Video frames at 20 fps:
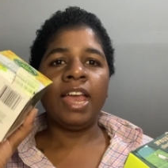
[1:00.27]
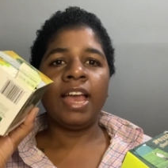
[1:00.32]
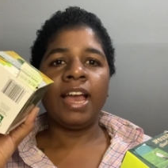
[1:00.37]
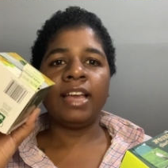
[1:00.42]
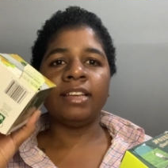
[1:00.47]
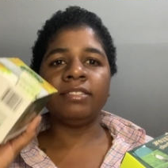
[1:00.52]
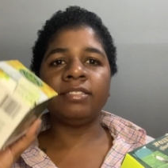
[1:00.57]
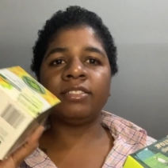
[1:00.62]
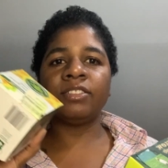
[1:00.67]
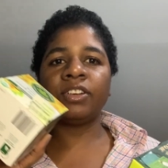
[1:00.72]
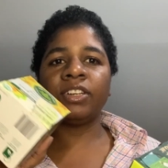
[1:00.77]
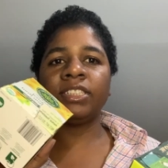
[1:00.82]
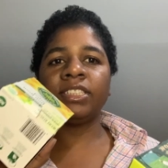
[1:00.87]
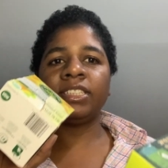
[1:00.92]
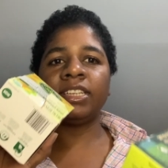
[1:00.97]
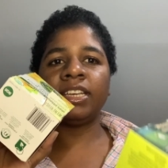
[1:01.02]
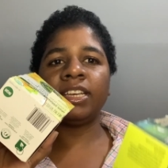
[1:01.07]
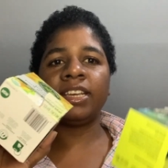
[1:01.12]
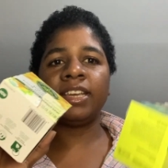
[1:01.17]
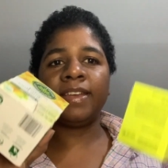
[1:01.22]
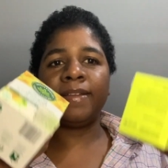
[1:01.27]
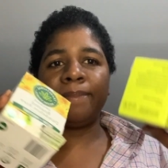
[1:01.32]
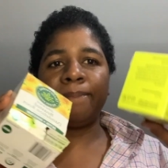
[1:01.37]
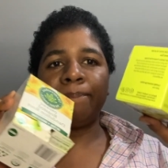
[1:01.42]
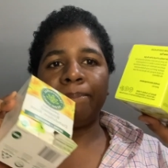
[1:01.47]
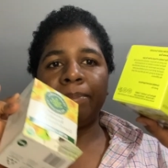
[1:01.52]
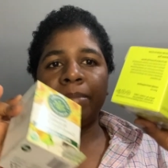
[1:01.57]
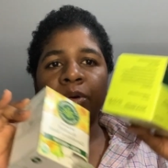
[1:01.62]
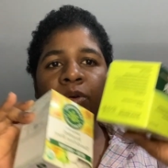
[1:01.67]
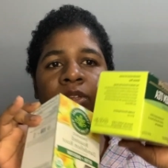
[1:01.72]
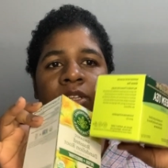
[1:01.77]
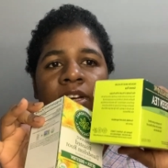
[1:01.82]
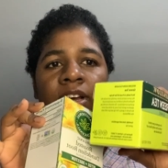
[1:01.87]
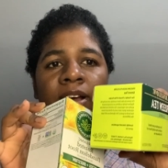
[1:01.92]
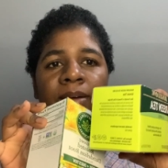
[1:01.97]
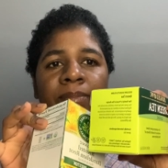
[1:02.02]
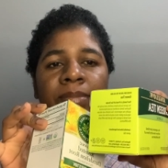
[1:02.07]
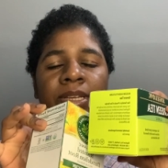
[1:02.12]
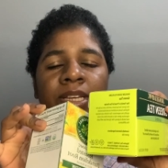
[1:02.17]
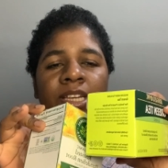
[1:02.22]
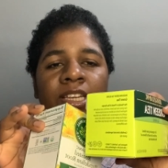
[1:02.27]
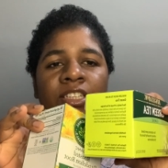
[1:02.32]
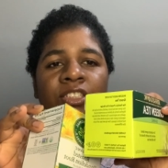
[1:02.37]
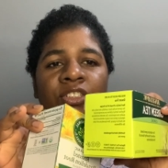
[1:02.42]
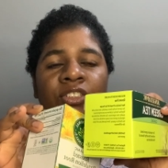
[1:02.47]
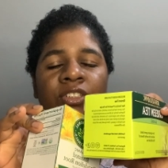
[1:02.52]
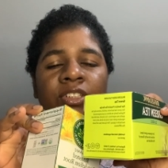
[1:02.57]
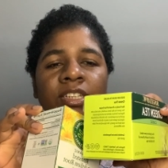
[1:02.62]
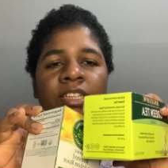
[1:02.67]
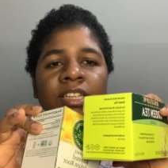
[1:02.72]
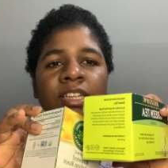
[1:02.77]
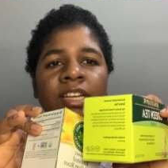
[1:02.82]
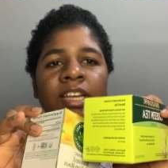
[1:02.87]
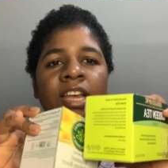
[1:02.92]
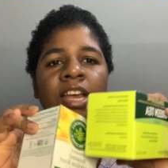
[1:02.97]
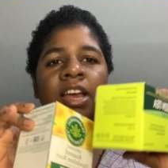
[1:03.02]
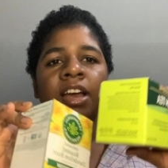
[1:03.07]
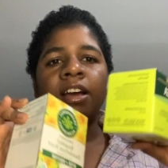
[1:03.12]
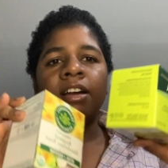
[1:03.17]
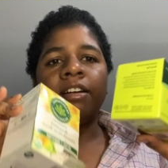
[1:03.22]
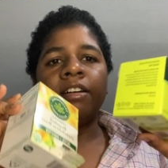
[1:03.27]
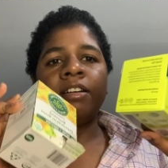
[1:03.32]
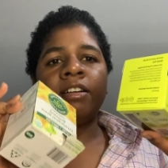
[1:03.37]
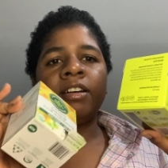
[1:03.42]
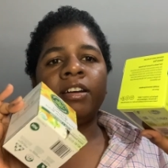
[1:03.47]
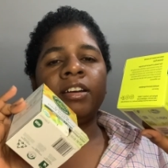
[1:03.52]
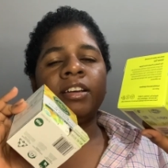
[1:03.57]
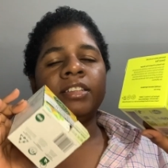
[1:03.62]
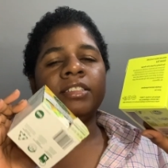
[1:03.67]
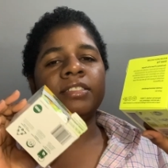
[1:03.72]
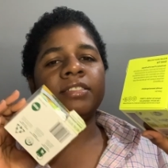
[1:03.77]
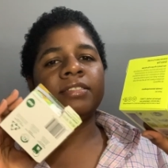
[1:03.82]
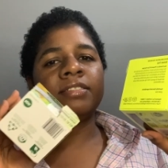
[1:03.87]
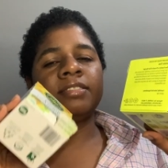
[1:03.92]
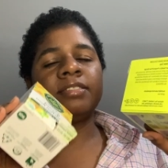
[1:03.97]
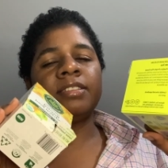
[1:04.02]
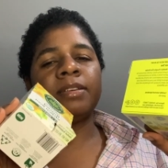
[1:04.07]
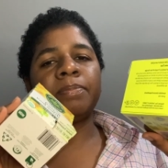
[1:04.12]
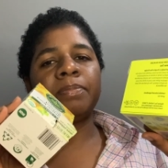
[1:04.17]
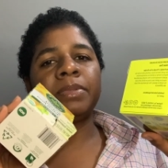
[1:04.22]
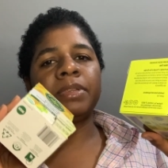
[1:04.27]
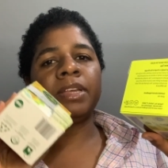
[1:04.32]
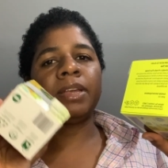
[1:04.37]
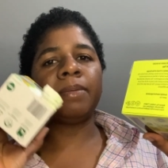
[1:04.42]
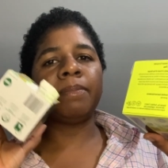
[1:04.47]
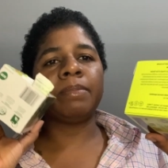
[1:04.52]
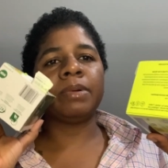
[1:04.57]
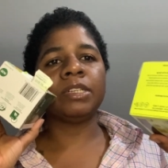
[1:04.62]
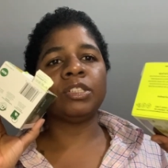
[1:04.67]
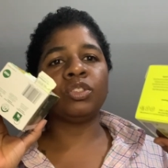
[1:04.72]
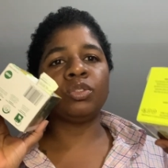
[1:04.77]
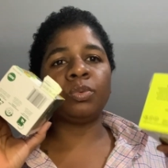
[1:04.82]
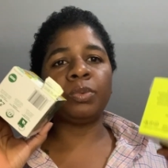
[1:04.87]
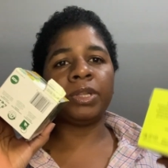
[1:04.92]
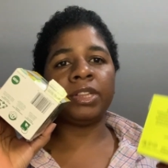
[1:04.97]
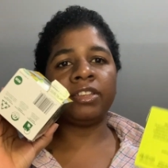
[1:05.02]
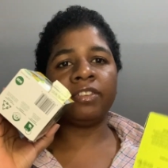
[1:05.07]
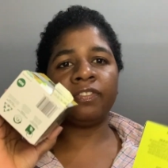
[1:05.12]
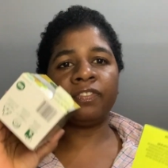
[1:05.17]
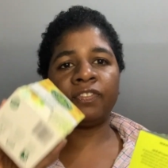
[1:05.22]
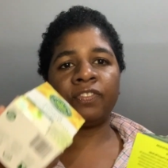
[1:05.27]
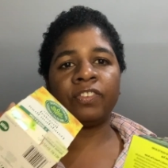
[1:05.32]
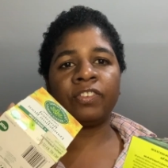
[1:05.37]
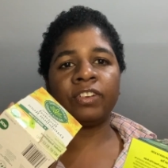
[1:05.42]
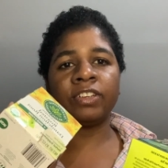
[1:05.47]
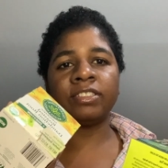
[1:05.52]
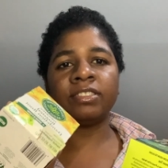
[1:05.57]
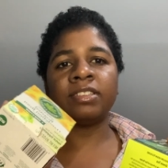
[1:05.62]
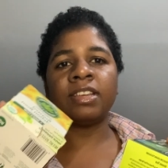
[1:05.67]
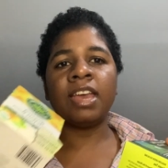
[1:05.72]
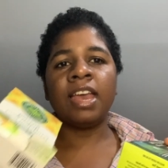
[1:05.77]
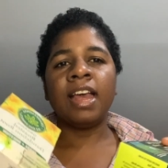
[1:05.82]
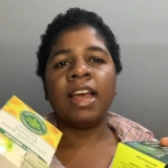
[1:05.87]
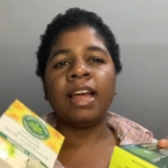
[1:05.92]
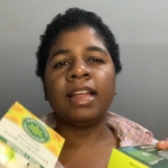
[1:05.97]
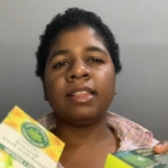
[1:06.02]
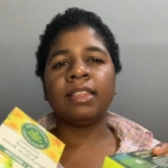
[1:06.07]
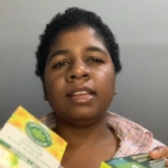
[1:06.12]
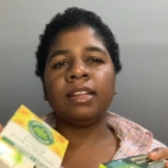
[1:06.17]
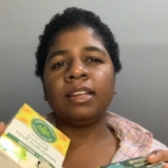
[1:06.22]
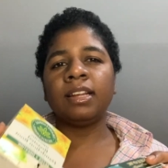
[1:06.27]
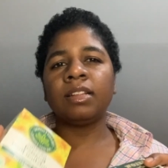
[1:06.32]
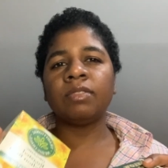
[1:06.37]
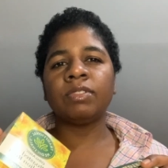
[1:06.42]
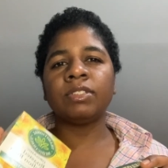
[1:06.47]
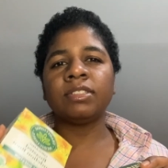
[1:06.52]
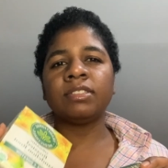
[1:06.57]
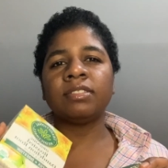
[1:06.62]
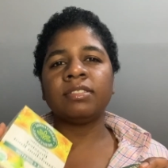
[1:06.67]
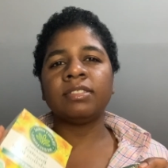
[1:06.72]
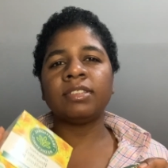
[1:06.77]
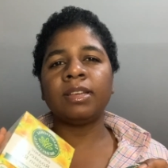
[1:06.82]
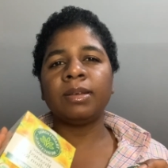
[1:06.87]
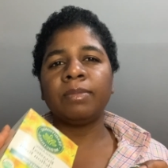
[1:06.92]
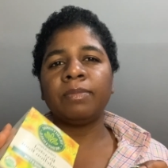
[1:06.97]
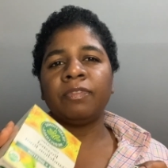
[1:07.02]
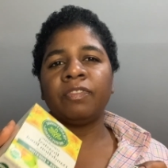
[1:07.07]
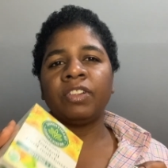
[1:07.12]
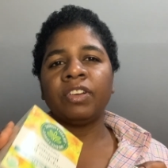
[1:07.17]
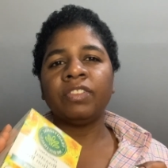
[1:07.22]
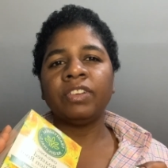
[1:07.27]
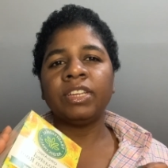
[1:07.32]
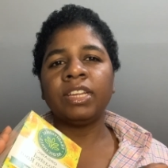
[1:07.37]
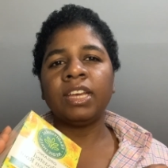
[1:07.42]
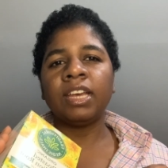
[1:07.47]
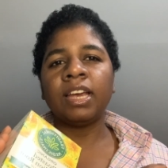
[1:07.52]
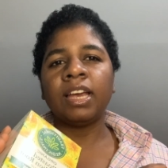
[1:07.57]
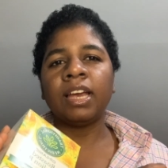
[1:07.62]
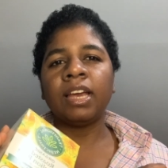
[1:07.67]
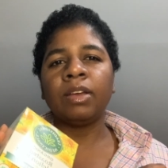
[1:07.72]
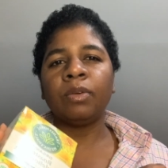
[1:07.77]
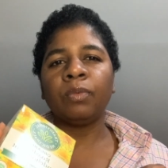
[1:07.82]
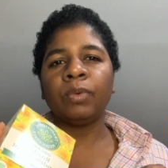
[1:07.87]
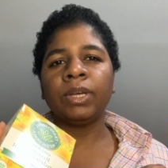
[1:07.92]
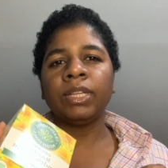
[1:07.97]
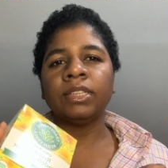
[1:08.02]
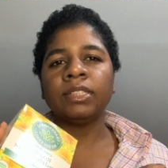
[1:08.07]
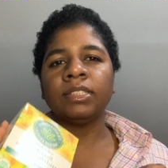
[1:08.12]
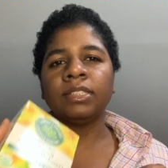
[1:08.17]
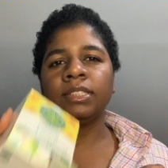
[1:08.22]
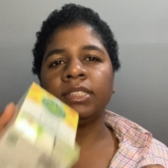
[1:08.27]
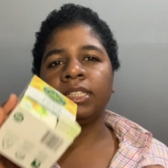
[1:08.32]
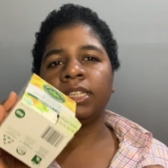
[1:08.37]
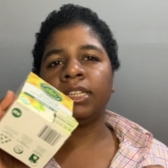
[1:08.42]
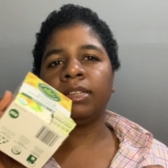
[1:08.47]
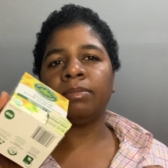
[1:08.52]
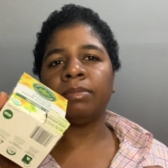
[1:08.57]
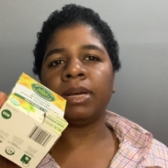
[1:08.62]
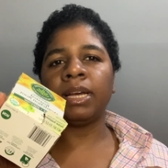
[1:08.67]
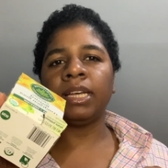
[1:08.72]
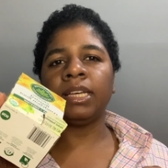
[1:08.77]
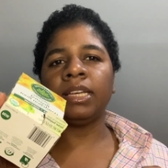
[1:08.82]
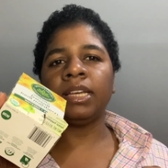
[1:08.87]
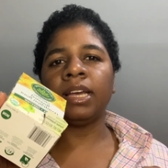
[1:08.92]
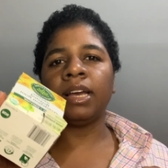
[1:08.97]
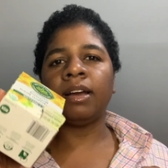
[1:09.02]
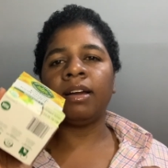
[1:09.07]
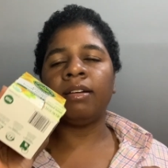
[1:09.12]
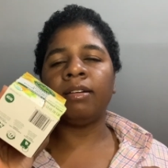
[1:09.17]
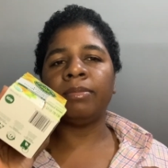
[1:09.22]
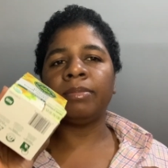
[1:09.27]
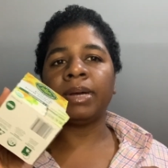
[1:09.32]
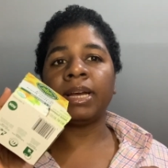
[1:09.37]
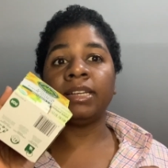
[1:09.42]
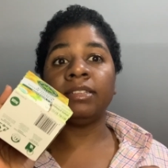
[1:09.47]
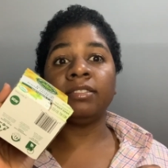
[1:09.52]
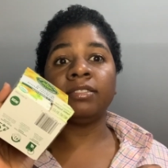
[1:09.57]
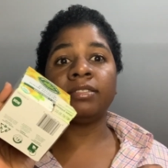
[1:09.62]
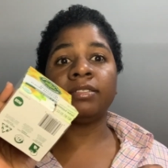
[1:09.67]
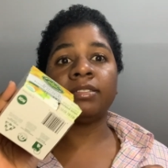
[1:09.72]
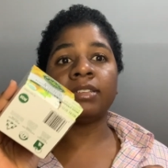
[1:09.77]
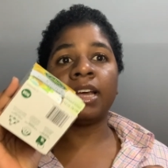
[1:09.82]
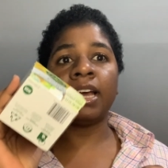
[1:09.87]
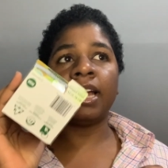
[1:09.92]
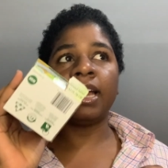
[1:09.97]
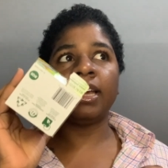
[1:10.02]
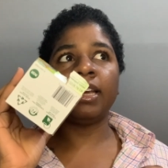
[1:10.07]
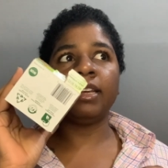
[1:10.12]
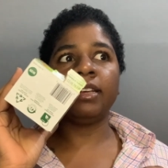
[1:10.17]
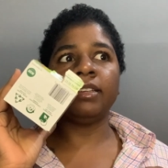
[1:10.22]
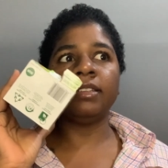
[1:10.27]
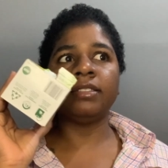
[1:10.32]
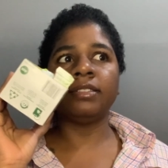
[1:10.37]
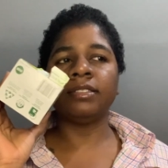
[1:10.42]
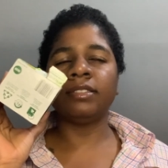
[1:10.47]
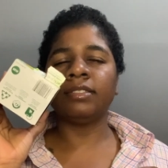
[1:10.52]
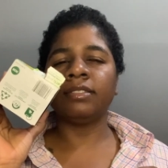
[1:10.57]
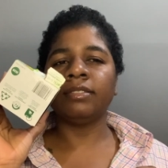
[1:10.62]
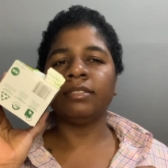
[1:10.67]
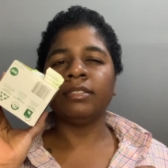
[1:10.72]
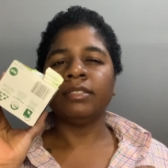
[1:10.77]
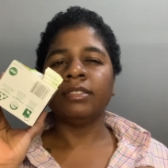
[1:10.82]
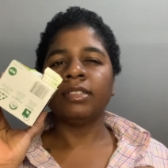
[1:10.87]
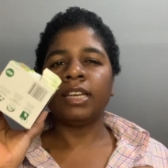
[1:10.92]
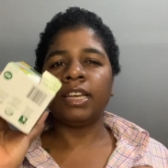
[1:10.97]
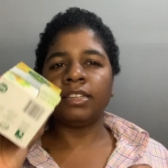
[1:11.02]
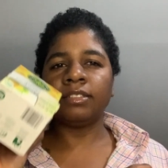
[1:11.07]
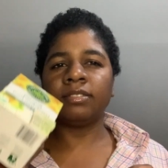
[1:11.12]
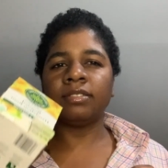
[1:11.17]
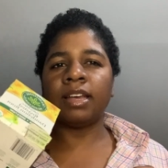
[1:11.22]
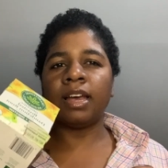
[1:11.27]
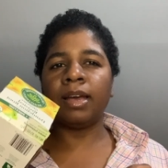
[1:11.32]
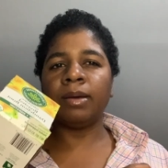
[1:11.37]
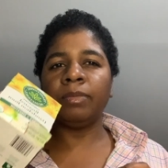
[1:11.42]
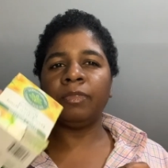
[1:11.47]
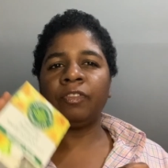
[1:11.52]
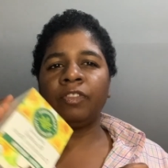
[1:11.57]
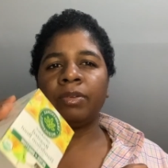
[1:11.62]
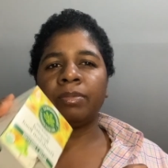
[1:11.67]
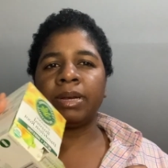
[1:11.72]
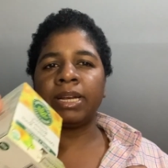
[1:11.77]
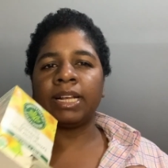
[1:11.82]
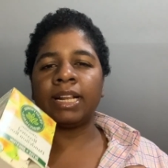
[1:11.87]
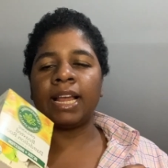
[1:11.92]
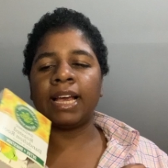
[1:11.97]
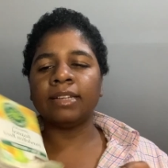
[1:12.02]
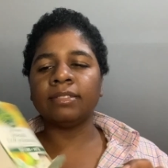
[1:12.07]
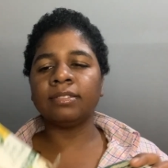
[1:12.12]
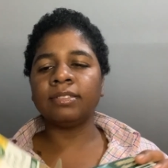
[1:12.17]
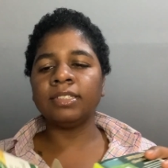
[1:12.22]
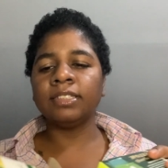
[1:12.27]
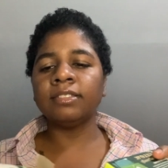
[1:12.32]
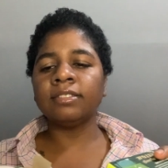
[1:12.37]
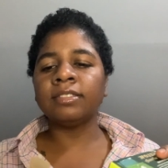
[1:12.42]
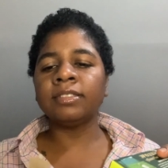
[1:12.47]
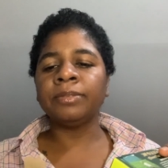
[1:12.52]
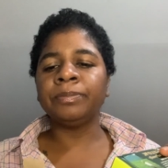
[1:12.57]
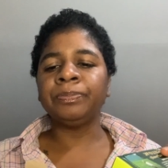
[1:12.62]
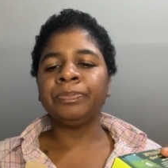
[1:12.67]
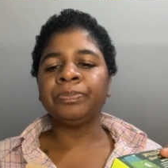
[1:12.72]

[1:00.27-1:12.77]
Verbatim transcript: i start taking both combination on september 21st i think that was the same very day i went and did my um i i exam for my glasses